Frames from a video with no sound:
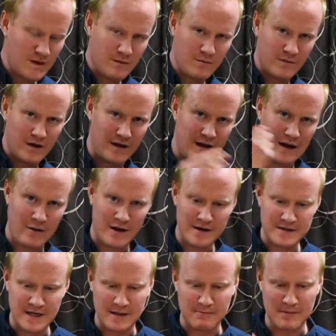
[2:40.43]
but now I
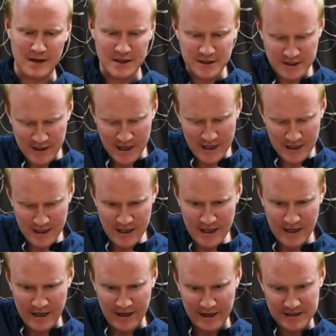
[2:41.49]
take my shot,
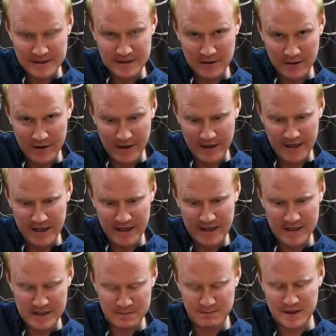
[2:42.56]
and I still got to hit
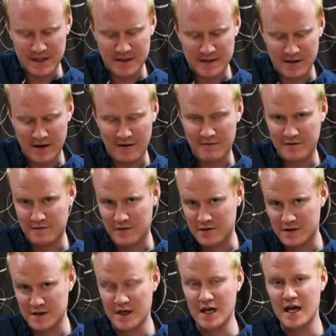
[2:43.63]
his piece off. If
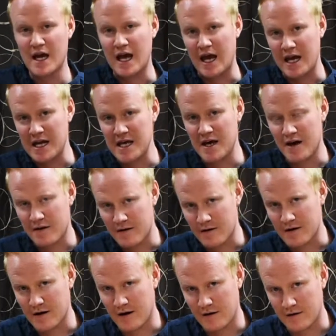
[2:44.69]
there's any other
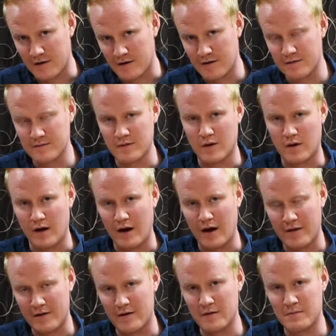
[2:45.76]
color or
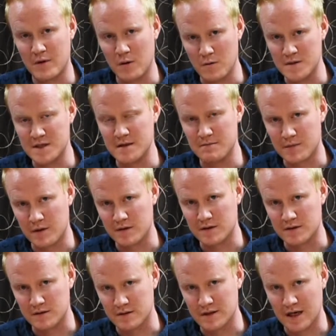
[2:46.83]
other opposing
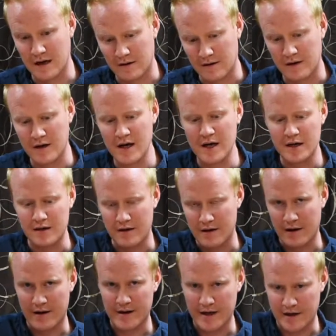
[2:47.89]
person's color, you
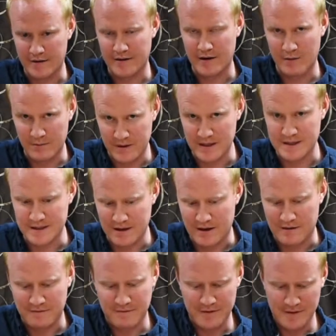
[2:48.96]
got to hit their piece
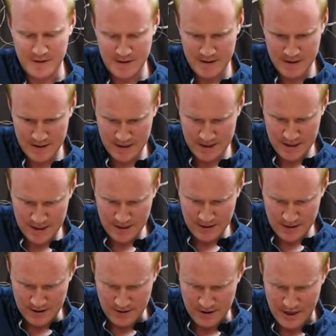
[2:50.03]
off.
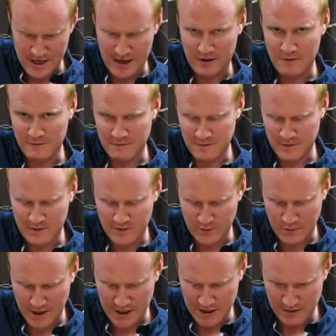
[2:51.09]
You can't go for the
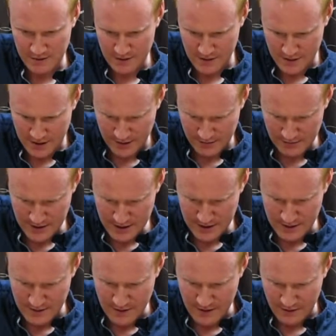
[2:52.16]
20, you got to
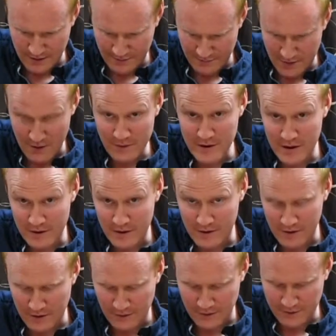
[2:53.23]
knock off all the other
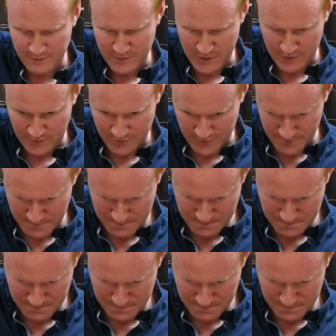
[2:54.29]
colors first.